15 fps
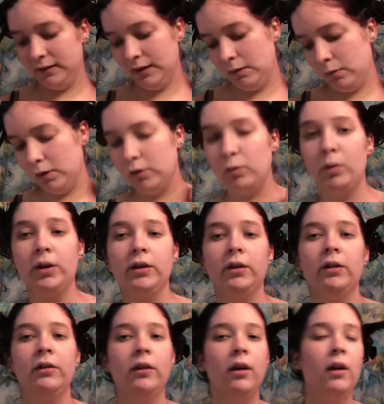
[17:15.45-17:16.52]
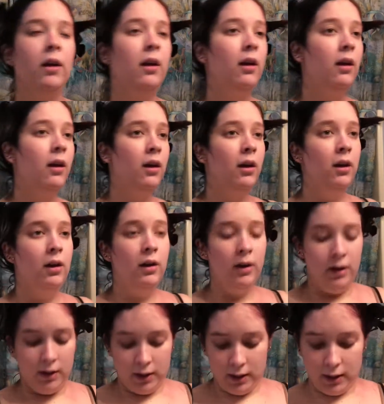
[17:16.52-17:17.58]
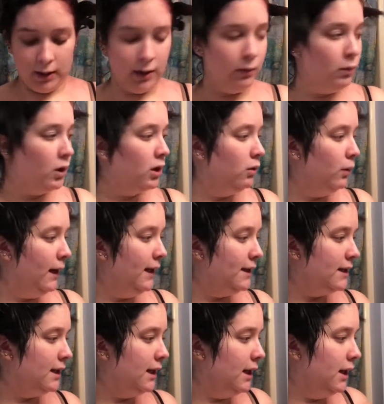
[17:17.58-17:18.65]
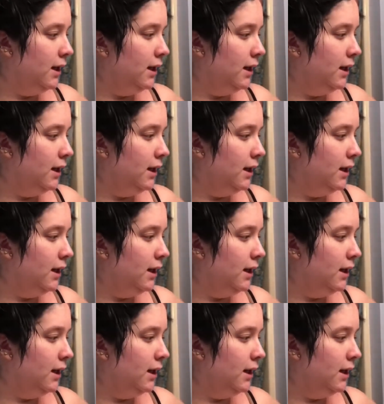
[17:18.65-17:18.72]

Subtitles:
that works wonders. And then we're gonna wait.